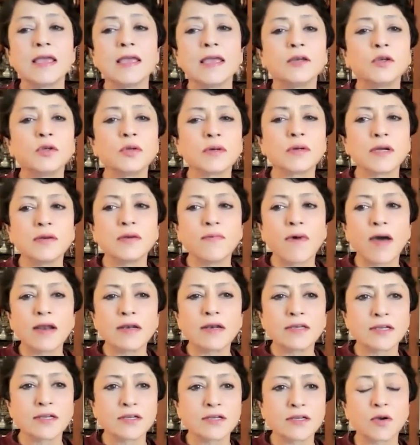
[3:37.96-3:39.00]
It took
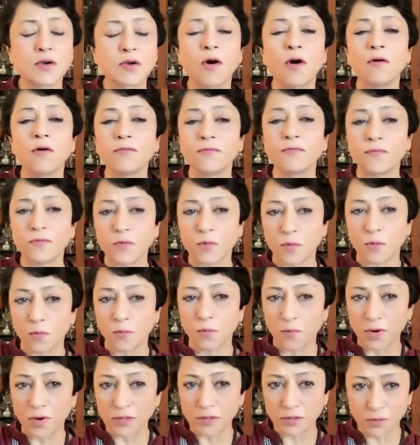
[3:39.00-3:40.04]
advantage of
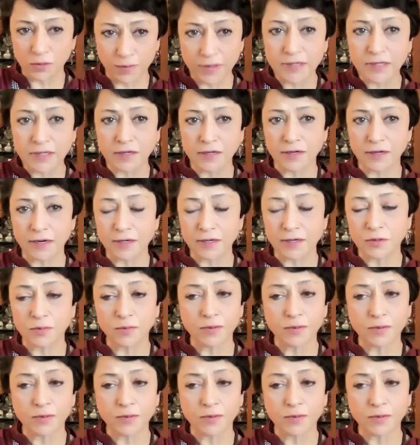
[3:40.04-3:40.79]
what Twitter did.